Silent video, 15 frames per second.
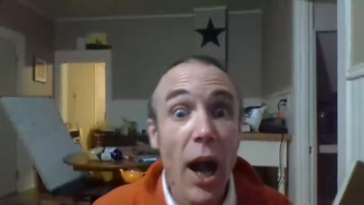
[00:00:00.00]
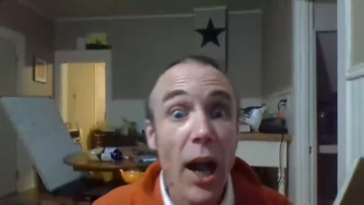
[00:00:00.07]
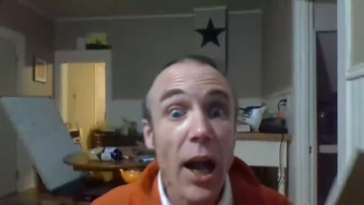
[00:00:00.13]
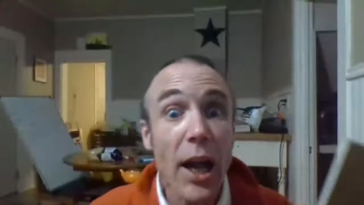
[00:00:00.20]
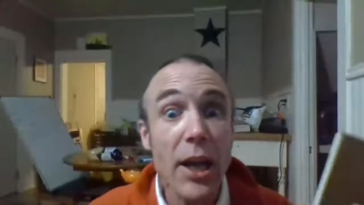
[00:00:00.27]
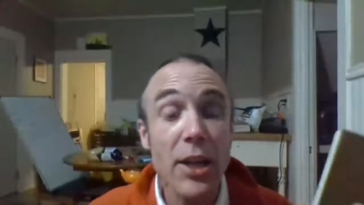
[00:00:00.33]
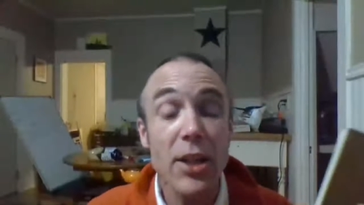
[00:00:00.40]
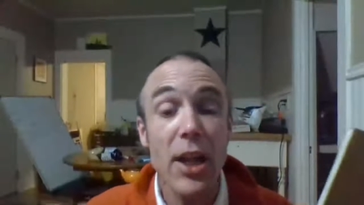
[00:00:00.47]

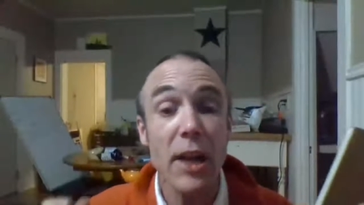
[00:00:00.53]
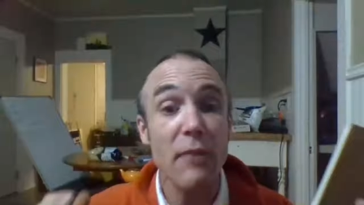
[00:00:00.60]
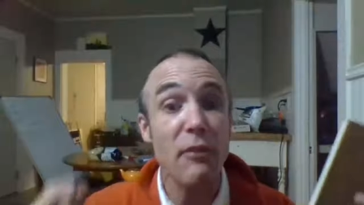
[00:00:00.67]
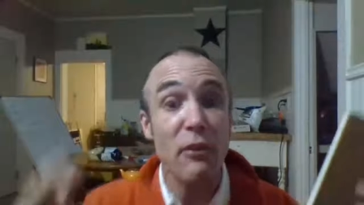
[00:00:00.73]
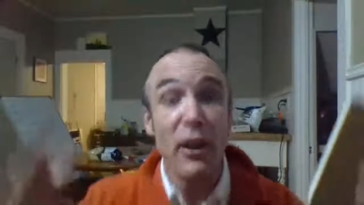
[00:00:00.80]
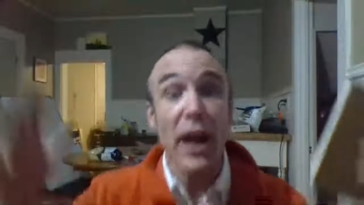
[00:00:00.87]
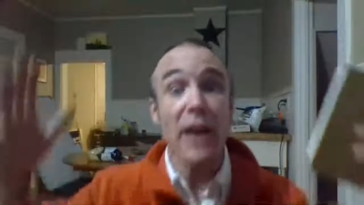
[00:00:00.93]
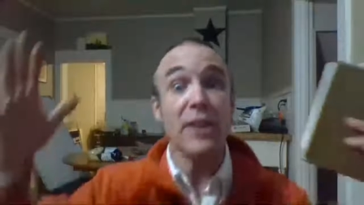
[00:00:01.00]
and like
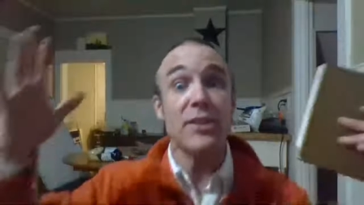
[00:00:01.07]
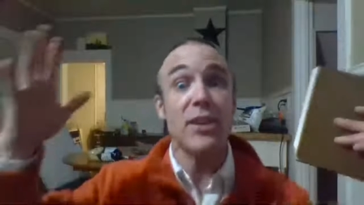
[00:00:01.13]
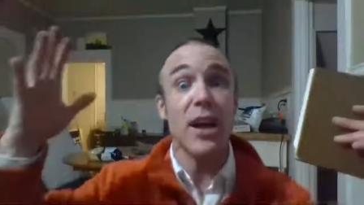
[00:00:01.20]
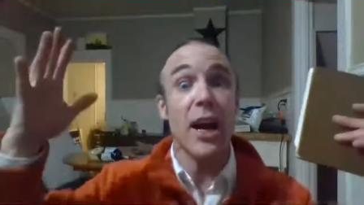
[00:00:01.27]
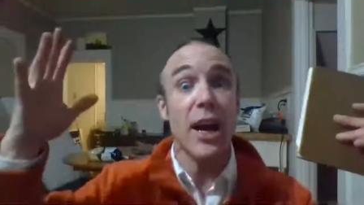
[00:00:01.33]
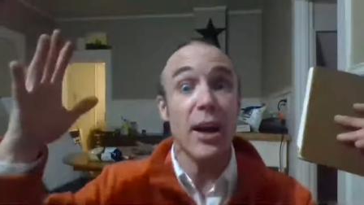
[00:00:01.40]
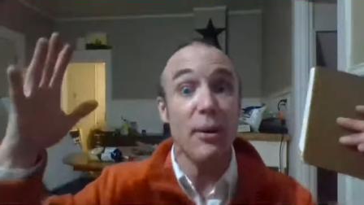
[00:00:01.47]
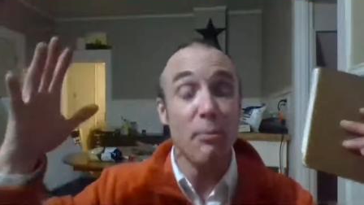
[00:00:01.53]
flat
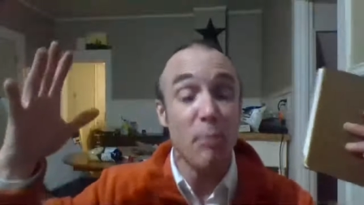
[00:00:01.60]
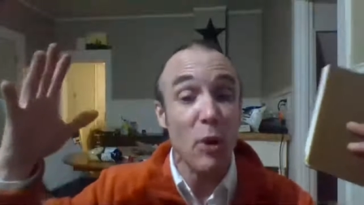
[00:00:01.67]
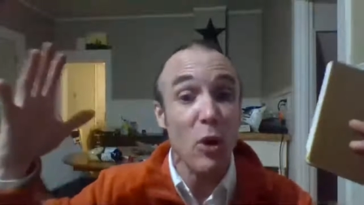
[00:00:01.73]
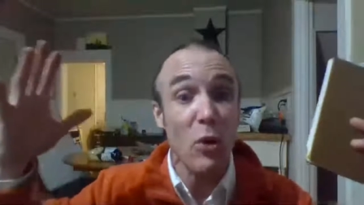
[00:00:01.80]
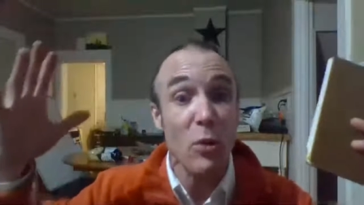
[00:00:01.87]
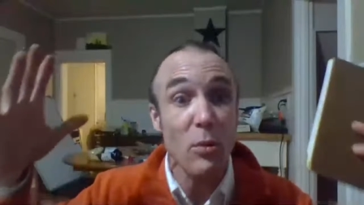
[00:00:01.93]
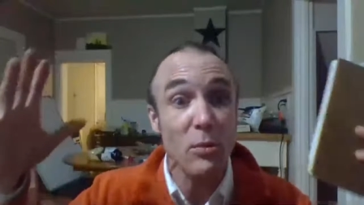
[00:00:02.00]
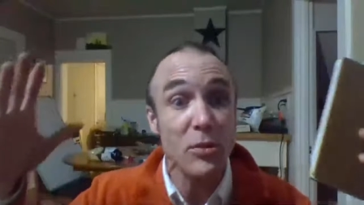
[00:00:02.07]
tire
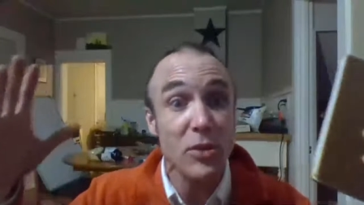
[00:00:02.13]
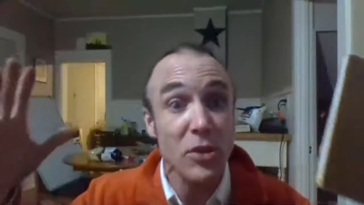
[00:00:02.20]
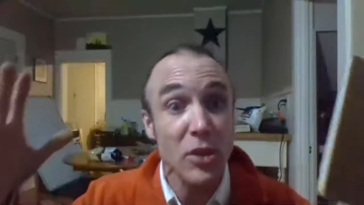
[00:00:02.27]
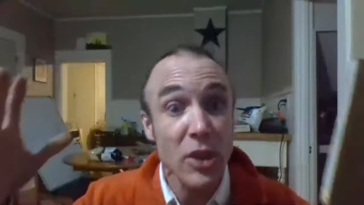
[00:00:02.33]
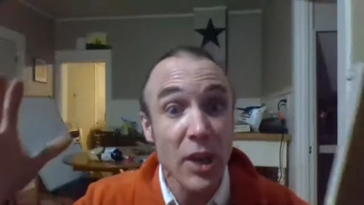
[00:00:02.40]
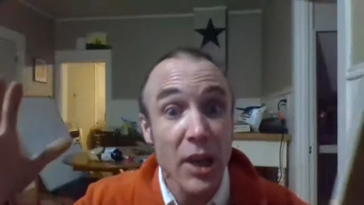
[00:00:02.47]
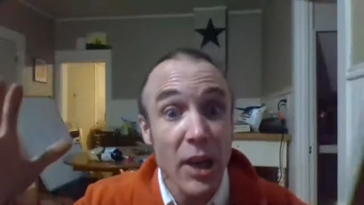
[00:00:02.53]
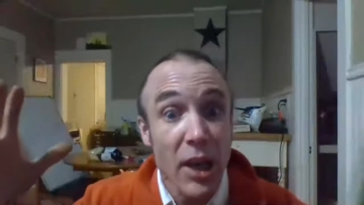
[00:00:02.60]
booms,
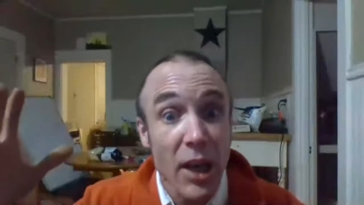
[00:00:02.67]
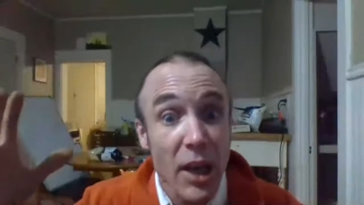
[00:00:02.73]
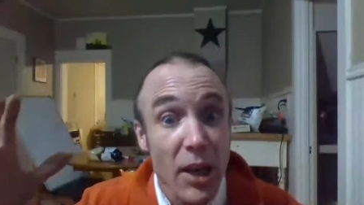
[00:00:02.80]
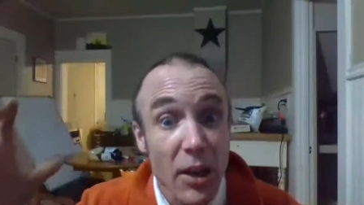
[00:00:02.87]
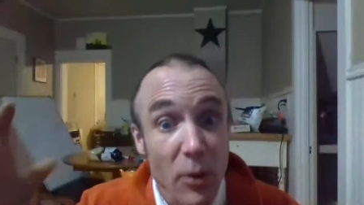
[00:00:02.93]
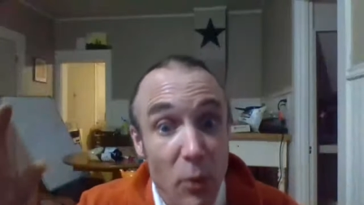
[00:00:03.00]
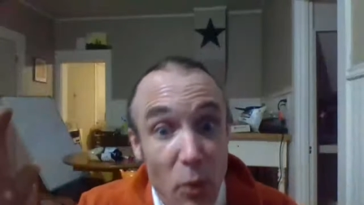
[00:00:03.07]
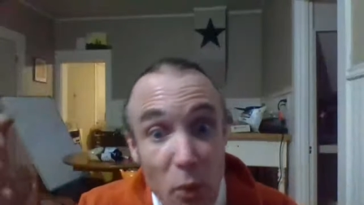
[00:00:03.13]

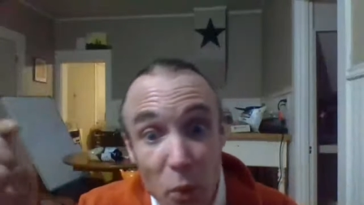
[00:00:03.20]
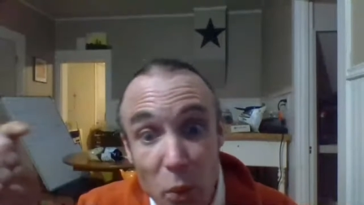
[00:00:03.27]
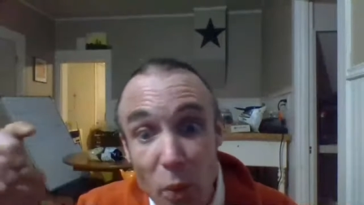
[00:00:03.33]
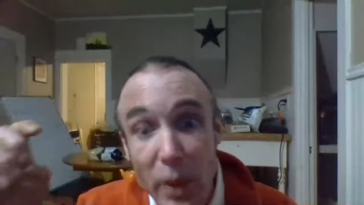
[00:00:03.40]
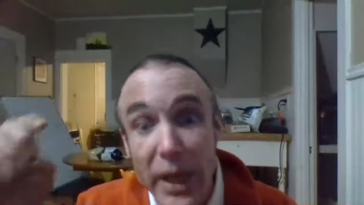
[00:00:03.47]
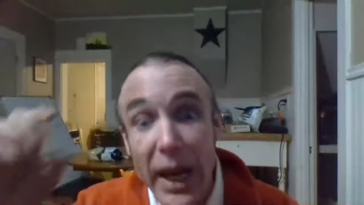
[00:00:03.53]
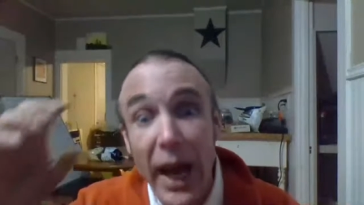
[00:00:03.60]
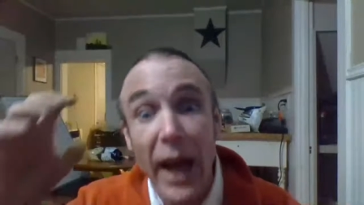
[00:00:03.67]

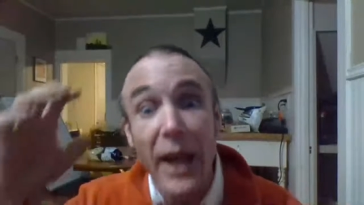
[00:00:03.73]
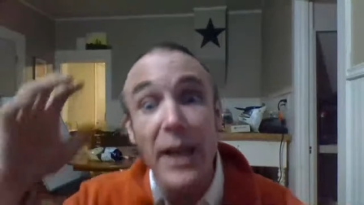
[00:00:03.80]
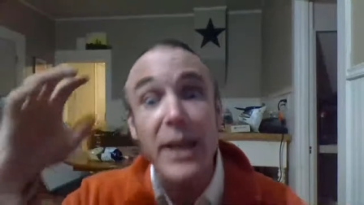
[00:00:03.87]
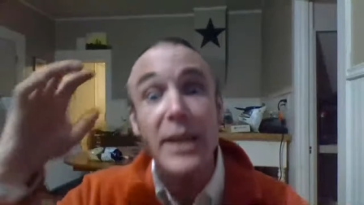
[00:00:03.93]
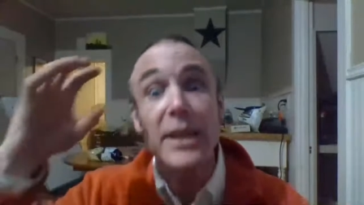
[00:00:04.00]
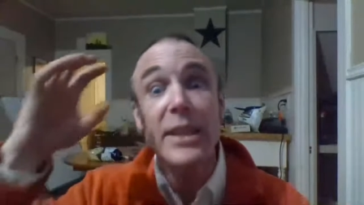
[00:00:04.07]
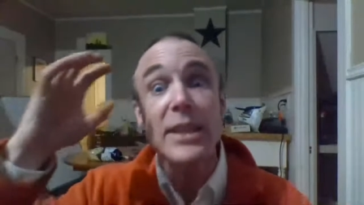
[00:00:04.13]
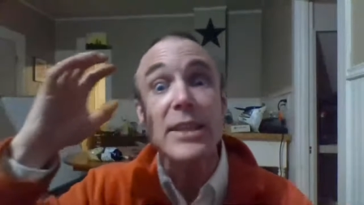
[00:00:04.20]

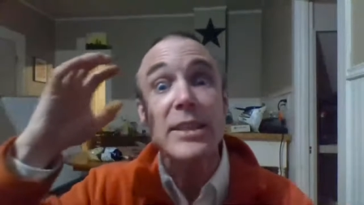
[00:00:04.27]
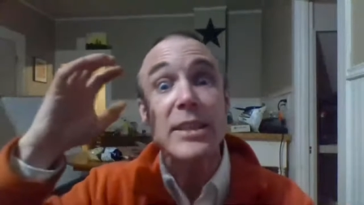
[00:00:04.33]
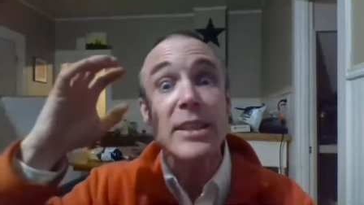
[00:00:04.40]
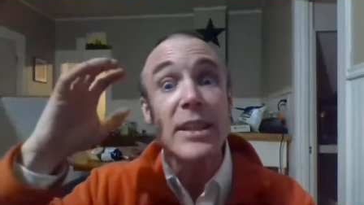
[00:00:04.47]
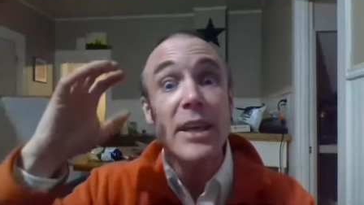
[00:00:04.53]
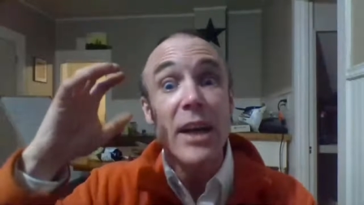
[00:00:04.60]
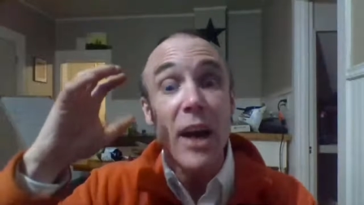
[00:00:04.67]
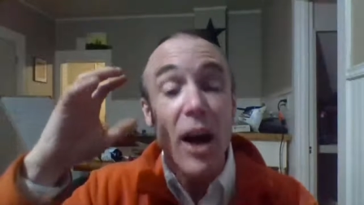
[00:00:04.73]
realities
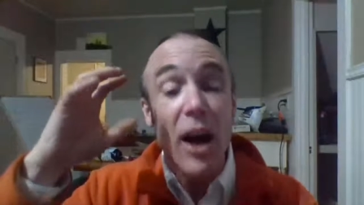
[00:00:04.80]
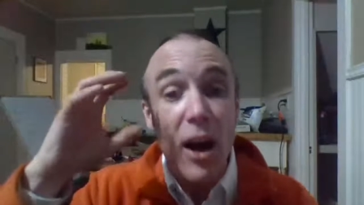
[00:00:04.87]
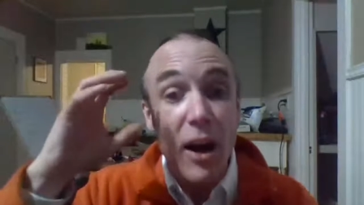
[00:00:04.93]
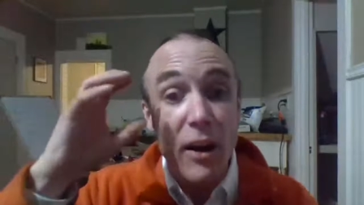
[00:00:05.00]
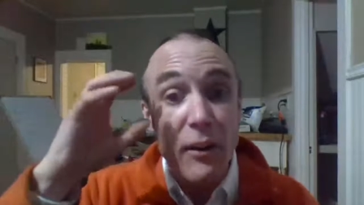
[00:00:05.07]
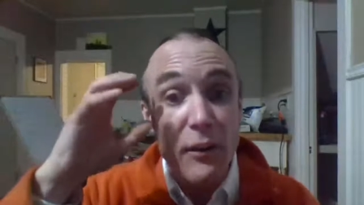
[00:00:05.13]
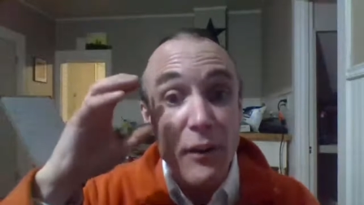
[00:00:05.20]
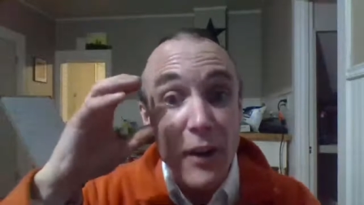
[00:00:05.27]

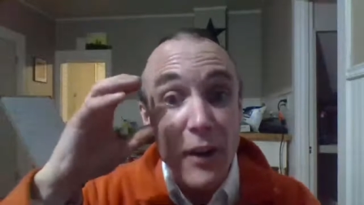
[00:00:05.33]
of